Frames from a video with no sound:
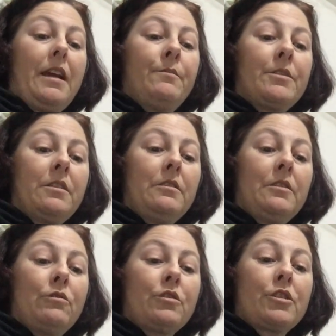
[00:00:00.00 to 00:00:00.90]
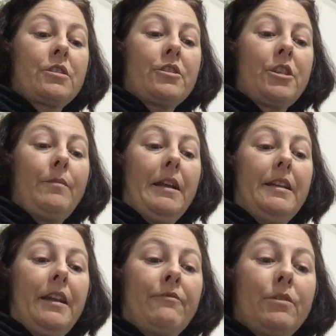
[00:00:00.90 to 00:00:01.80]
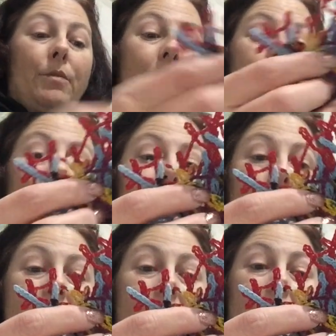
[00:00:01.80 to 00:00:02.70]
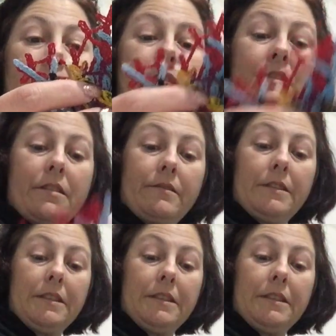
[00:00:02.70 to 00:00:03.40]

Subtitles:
absolutely gorgeous and she made every one of those stars.